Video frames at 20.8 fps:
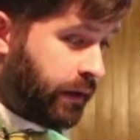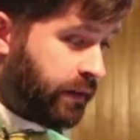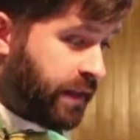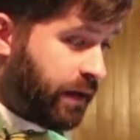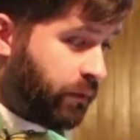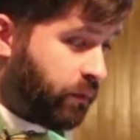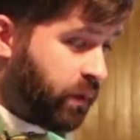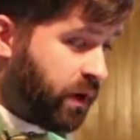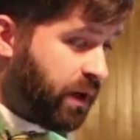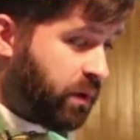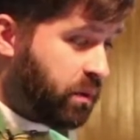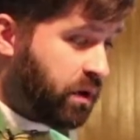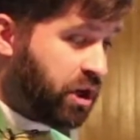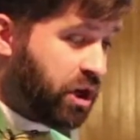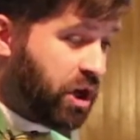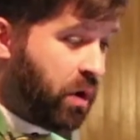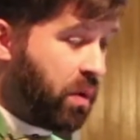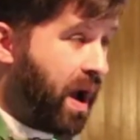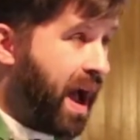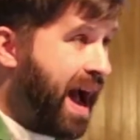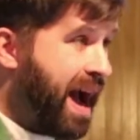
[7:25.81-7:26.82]
That we would
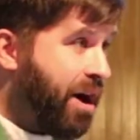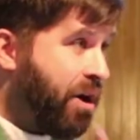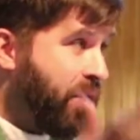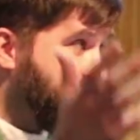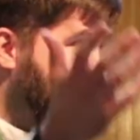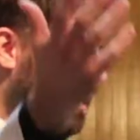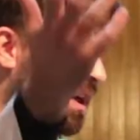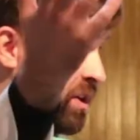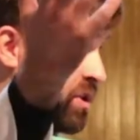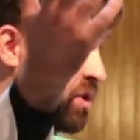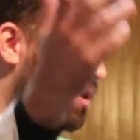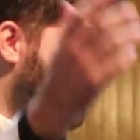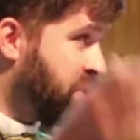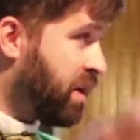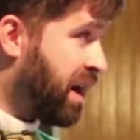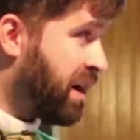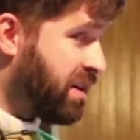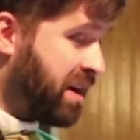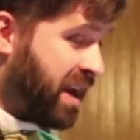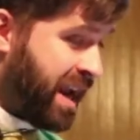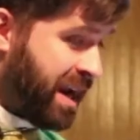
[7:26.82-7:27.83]
go out into
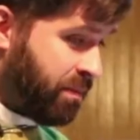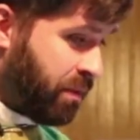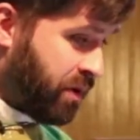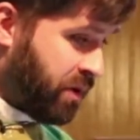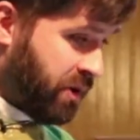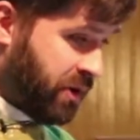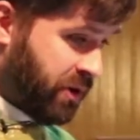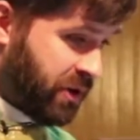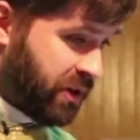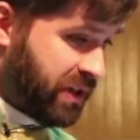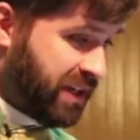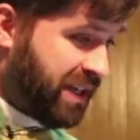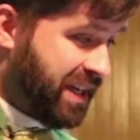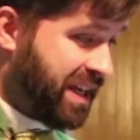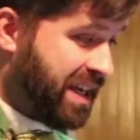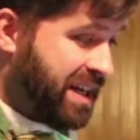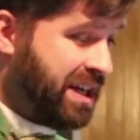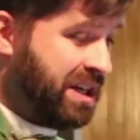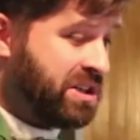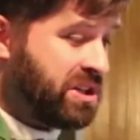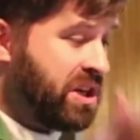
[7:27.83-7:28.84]
our neighborhood,
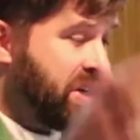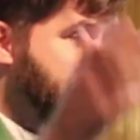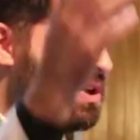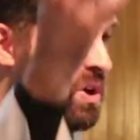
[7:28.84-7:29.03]
getting to